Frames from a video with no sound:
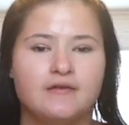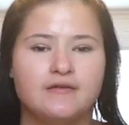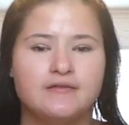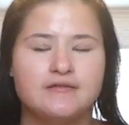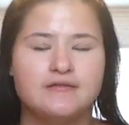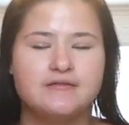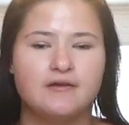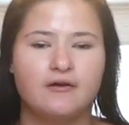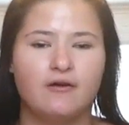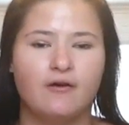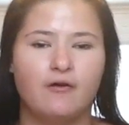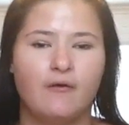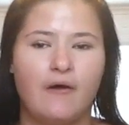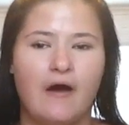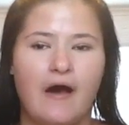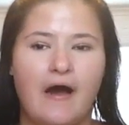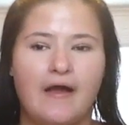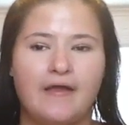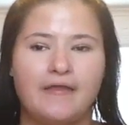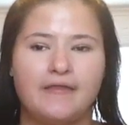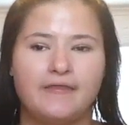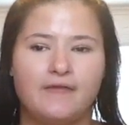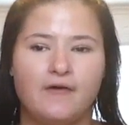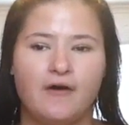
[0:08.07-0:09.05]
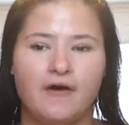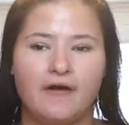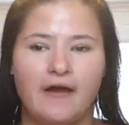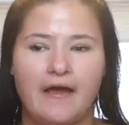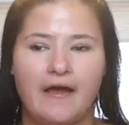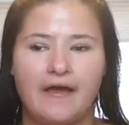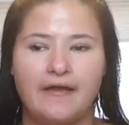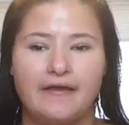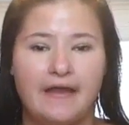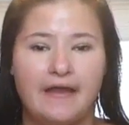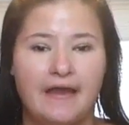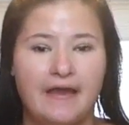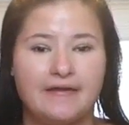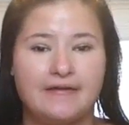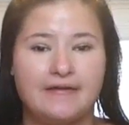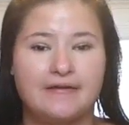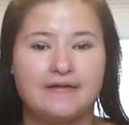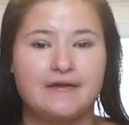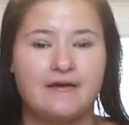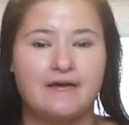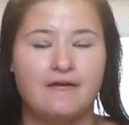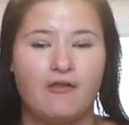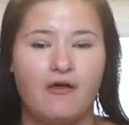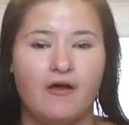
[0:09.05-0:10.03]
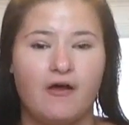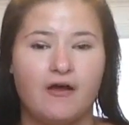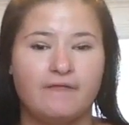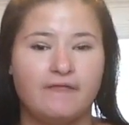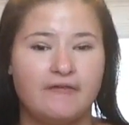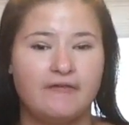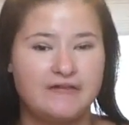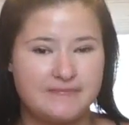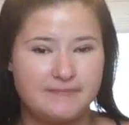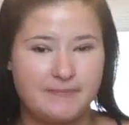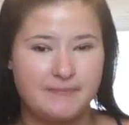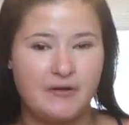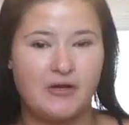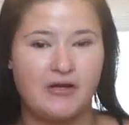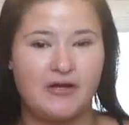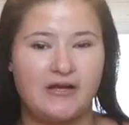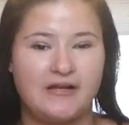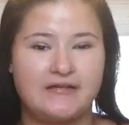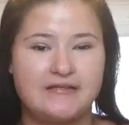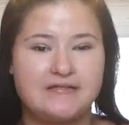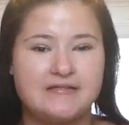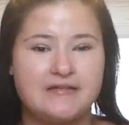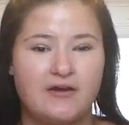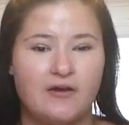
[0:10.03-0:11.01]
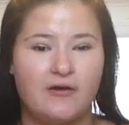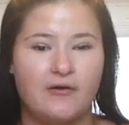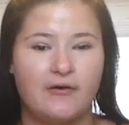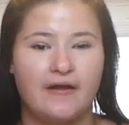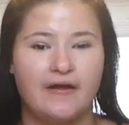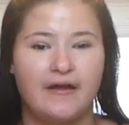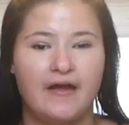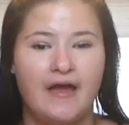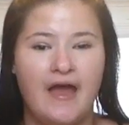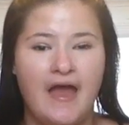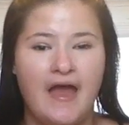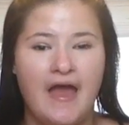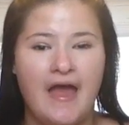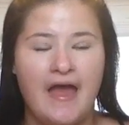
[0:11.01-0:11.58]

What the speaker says: so I thought I gained a lot of experience going,